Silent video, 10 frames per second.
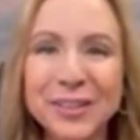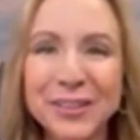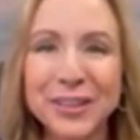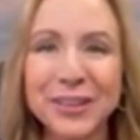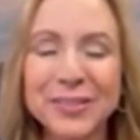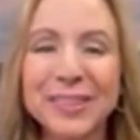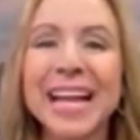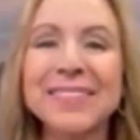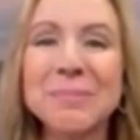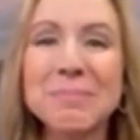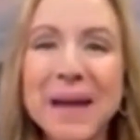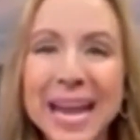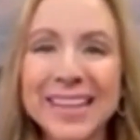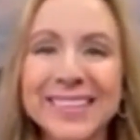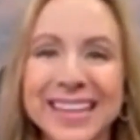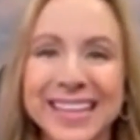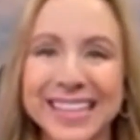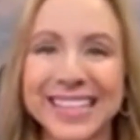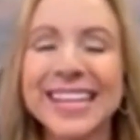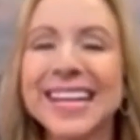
dude. That's amazing.